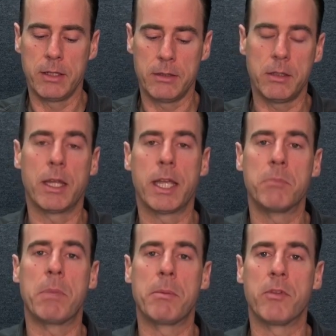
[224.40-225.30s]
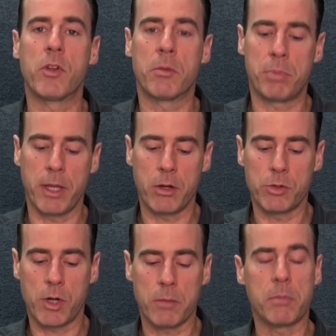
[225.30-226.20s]
again, maybe if you're a player
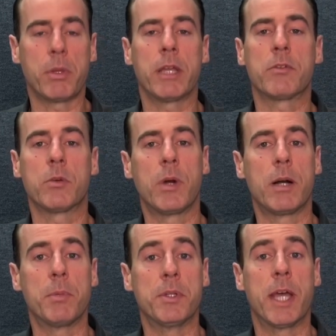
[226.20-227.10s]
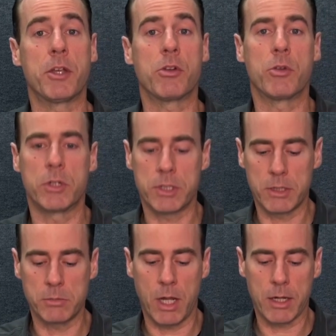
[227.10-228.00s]
who's already been playing for a while, but now you're new to
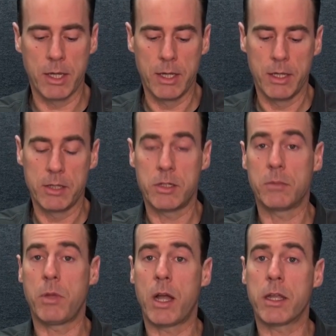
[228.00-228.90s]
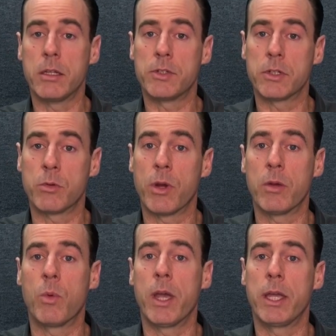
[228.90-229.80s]
tongue blocking is a great
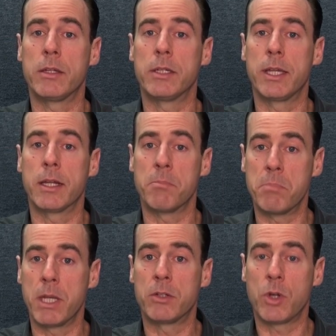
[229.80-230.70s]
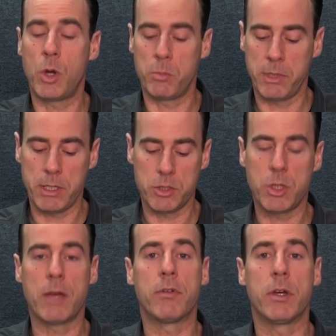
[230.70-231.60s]
way to get a big tone because you
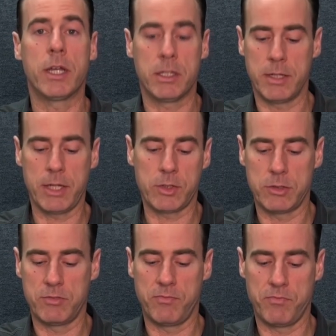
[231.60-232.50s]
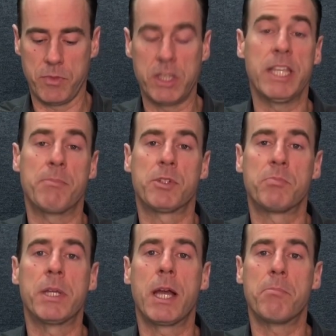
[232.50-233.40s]
have nice lips
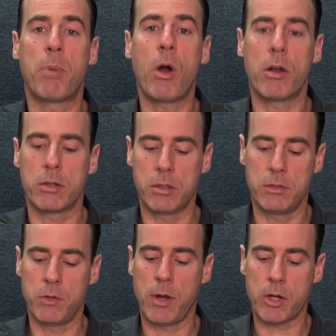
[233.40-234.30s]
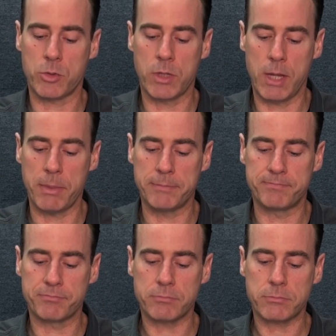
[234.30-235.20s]
become part of your actual cupping.
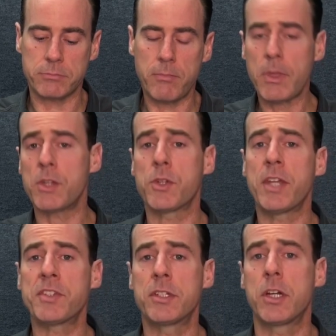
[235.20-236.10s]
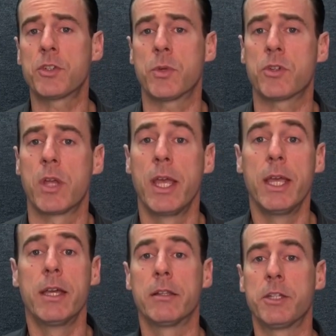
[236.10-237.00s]
So that's the tongue switch.
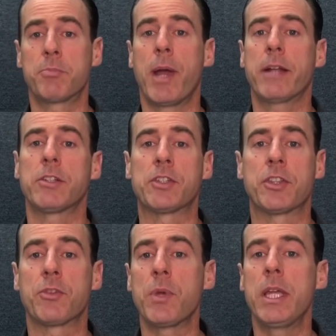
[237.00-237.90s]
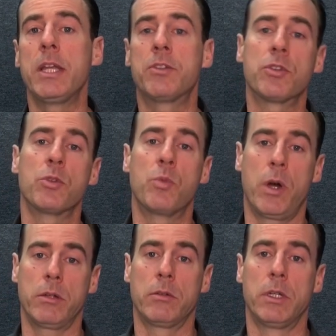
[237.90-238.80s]
Let's practice 3, 2,
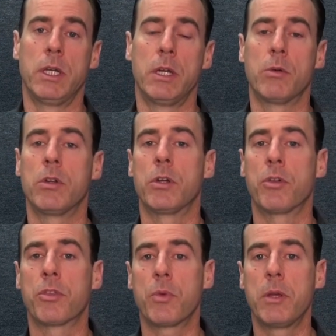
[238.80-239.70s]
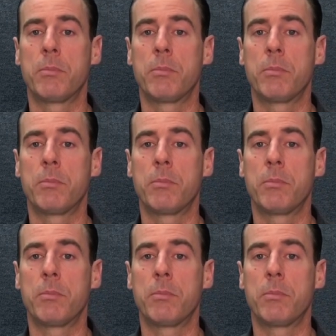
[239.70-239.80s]
1. We're going to go 3